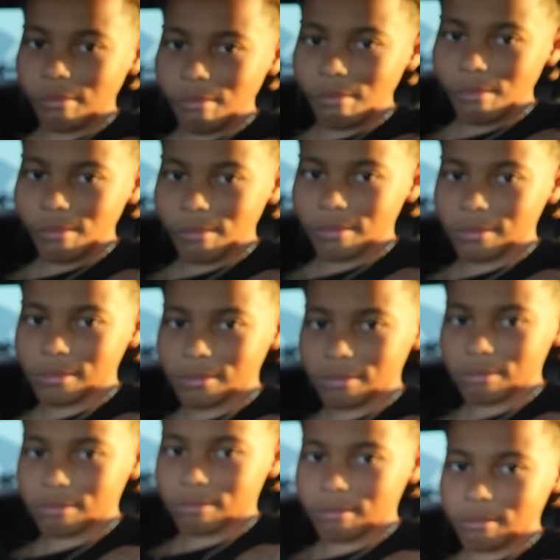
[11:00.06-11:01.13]

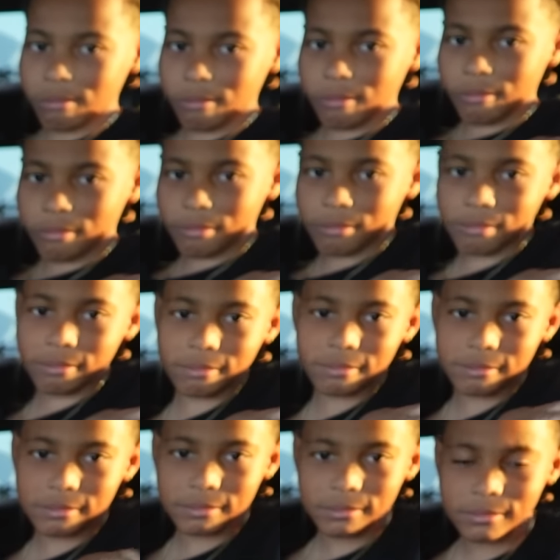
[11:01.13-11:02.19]

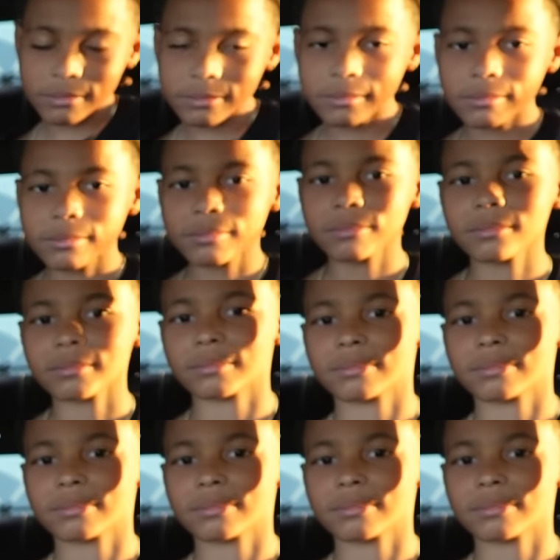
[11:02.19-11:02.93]
This person isn't speaking.